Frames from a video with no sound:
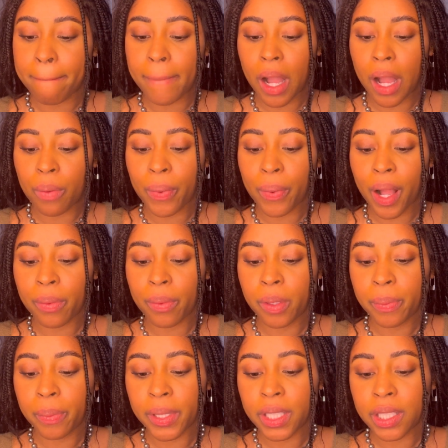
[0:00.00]
I'll probably
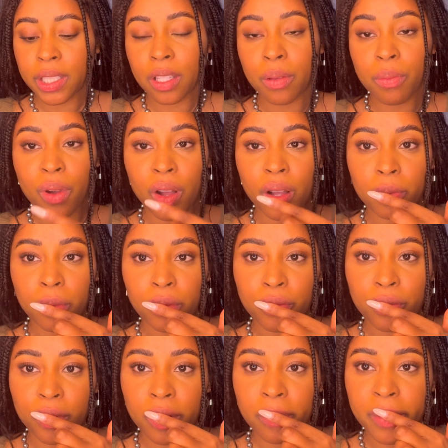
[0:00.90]
put some on
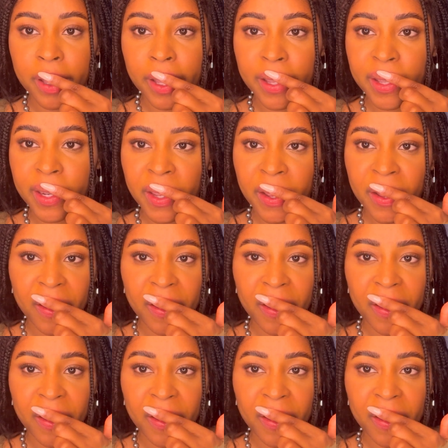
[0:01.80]
before bed